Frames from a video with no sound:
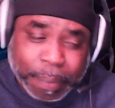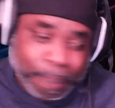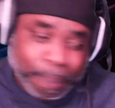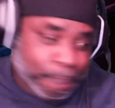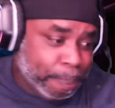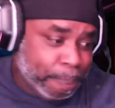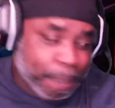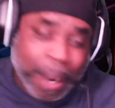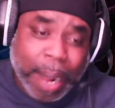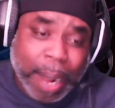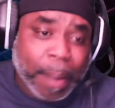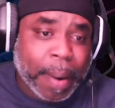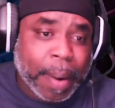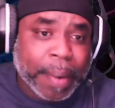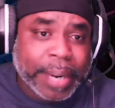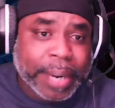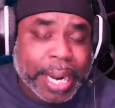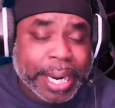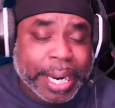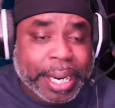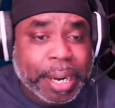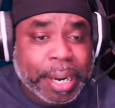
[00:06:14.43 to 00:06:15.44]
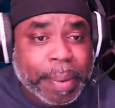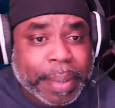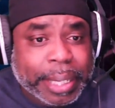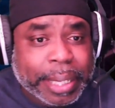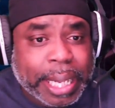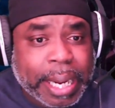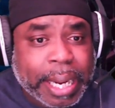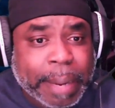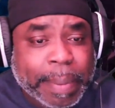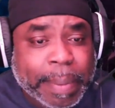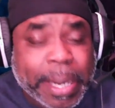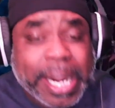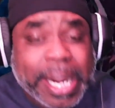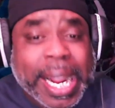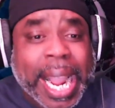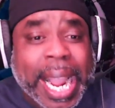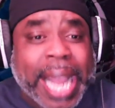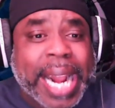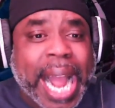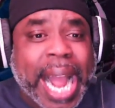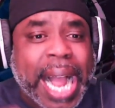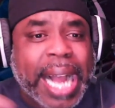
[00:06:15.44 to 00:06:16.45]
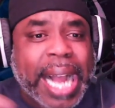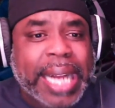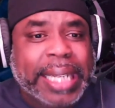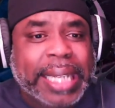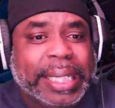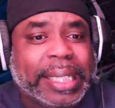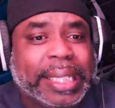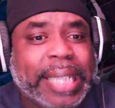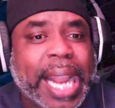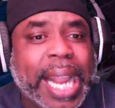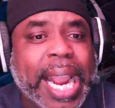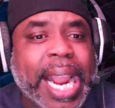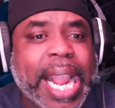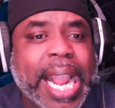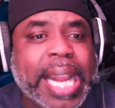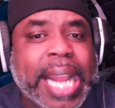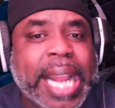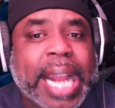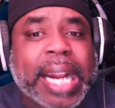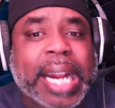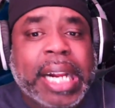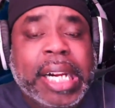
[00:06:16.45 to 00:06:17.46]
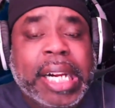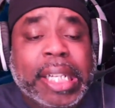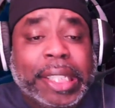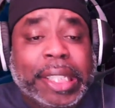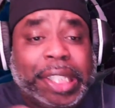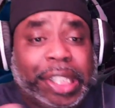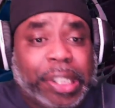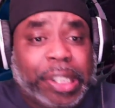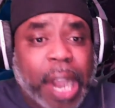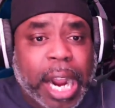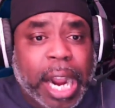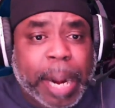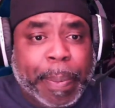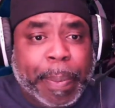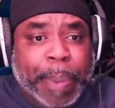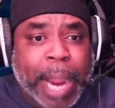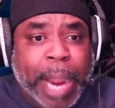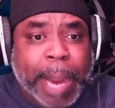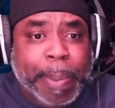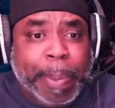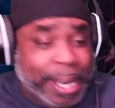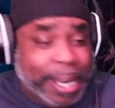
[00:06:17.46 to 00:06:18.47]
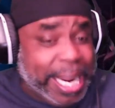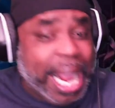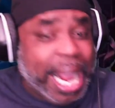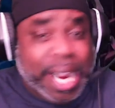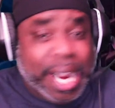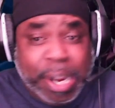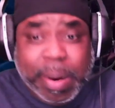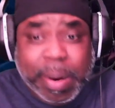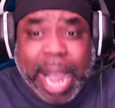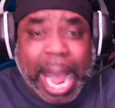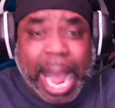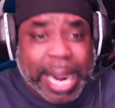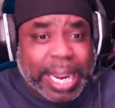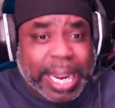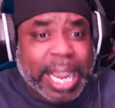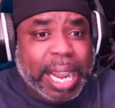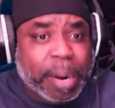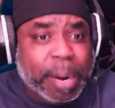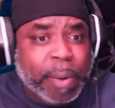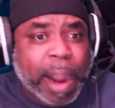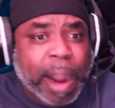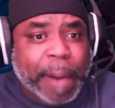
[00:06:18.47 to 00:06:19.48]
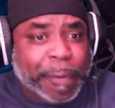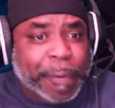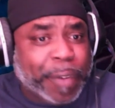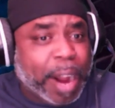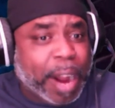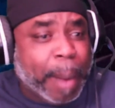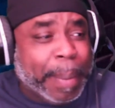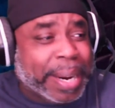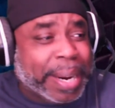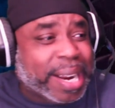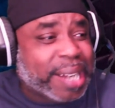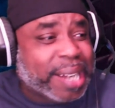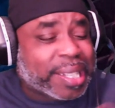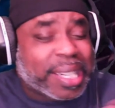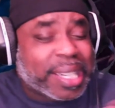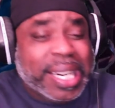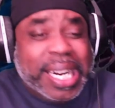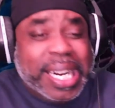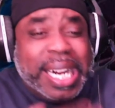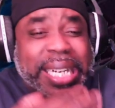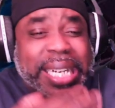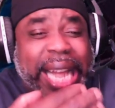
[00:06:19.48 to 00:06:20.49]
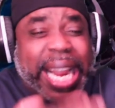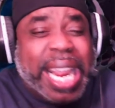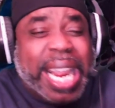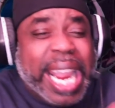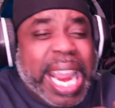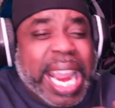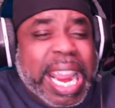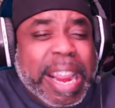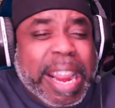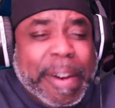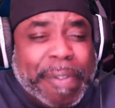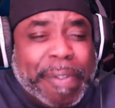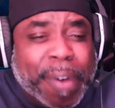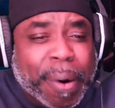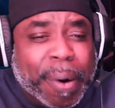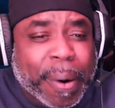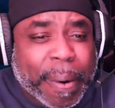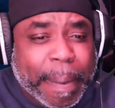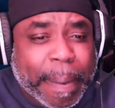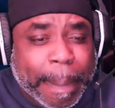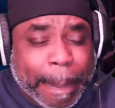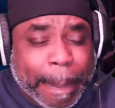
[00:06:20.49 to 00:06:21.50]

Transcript: We don't want nothing to do with them. And I understand that certain people, yeah, you got to get away from because they evil.